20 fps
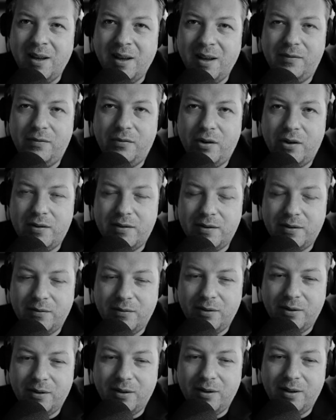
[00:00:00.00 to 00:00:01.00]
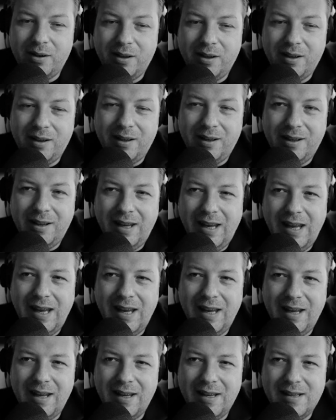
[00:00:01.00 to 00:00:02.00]
first of all
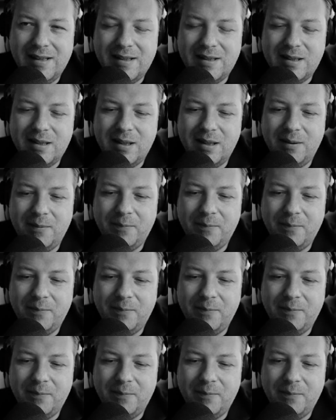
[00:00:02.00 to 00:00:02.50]
is,